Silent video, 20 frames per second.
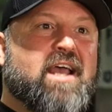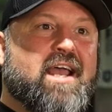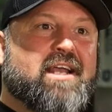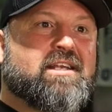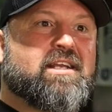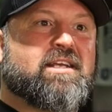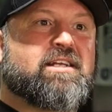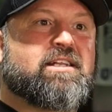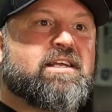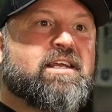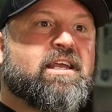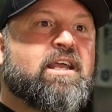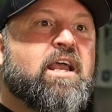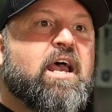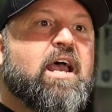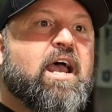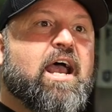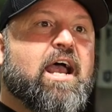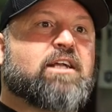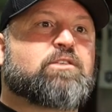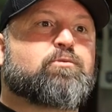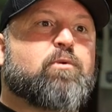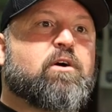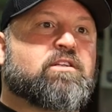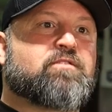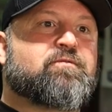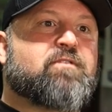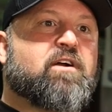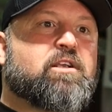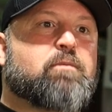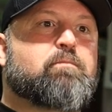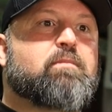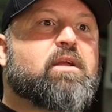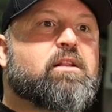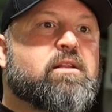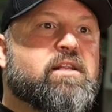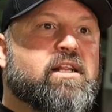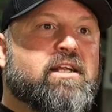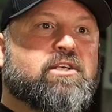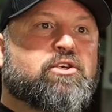technically as well as
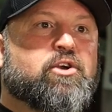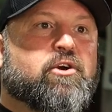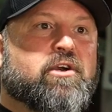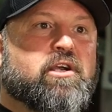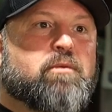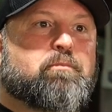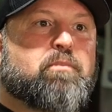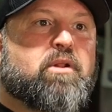fundamentally during a